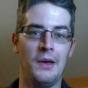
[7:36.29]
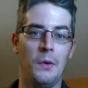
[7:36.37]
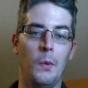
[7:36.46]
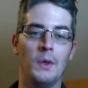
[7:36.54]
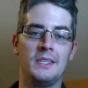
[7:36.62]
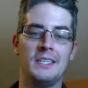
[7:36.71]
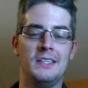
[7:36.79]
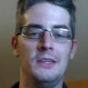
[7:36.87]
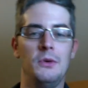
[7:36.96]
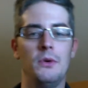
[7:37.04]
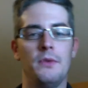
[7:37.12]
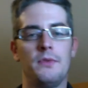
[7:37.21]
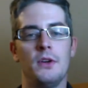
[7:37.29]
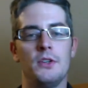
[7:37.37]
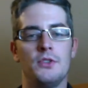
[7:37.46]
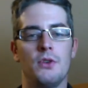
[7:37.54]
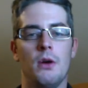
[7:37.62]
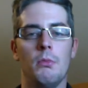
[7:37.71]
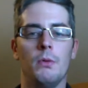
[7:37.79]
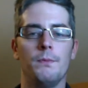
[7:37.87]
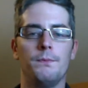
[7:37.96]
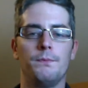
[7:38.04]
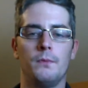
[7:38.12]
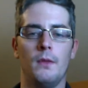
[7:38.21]
what to do if you're in trouble.
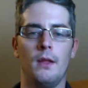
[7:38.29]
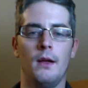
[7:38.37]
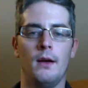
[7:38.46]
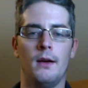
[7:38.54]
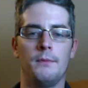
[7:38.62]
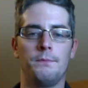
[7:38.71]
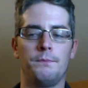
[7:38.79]
Um,